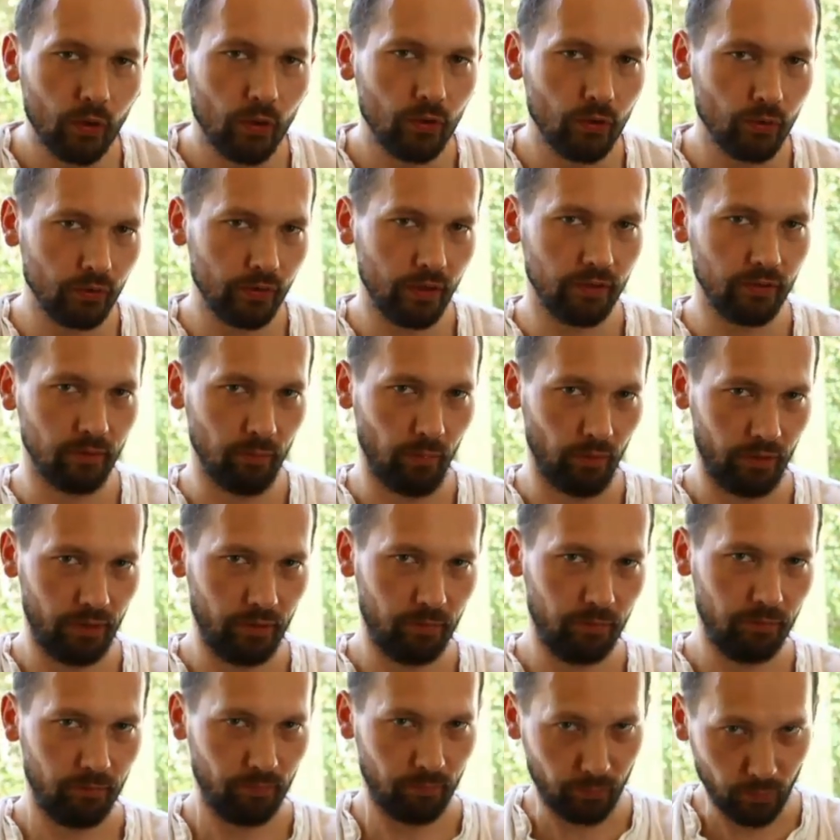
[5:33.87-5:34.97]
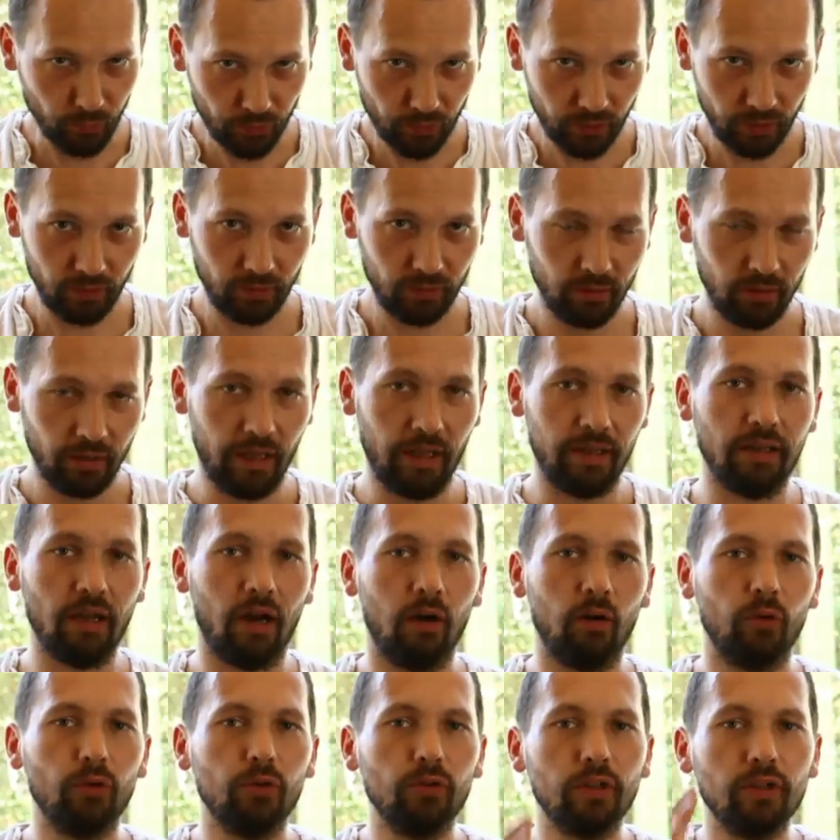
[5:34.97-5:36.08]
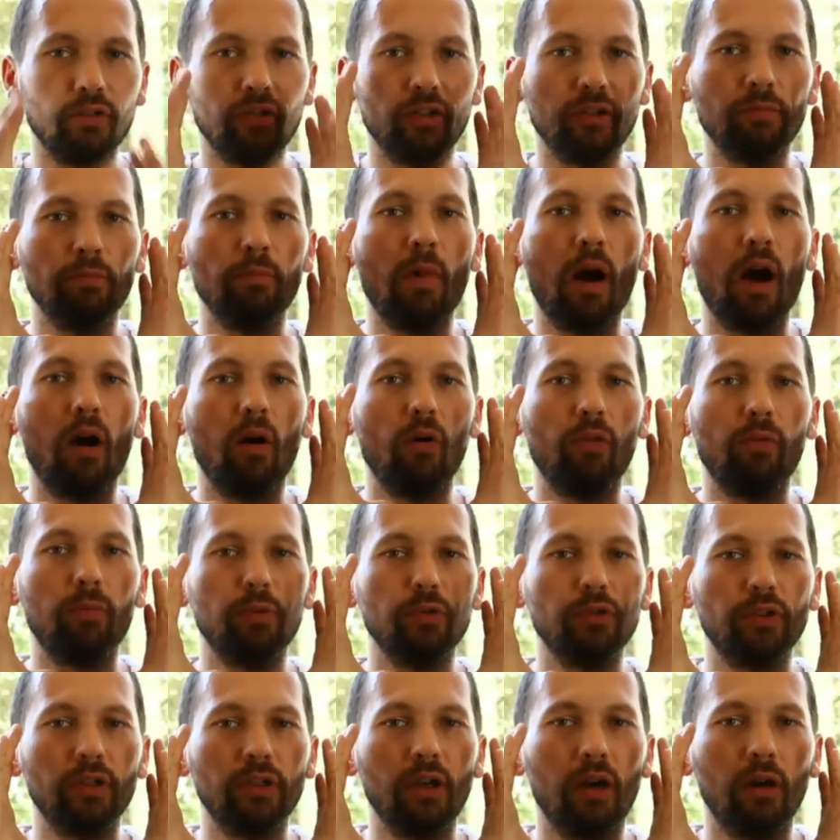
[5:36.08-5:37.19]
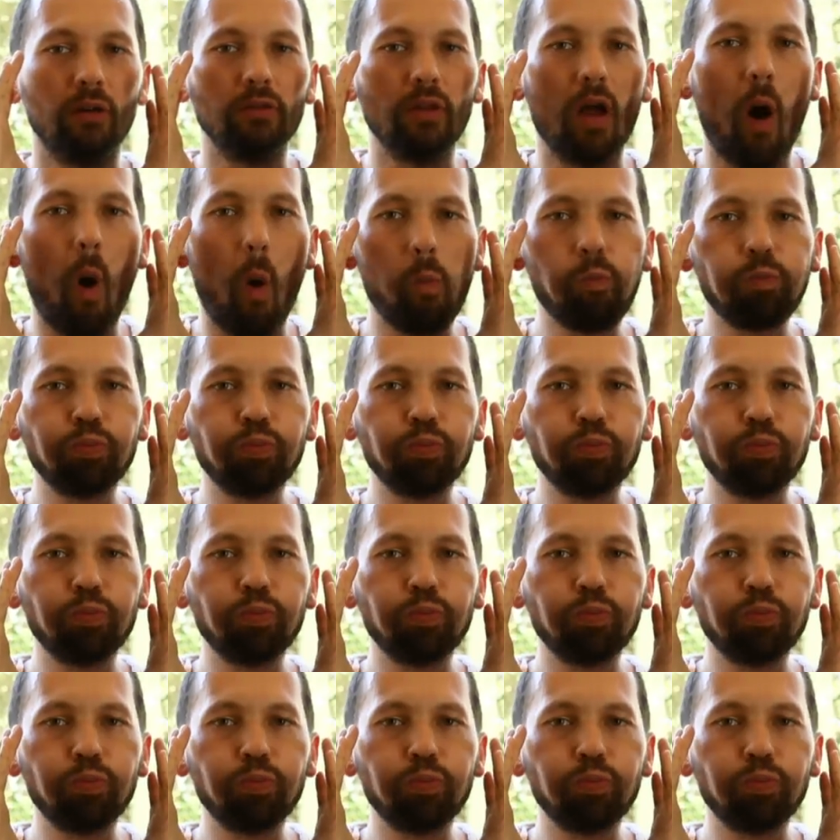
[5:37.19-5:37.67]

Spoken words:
Using the body pushing and now using just mouth pushing out.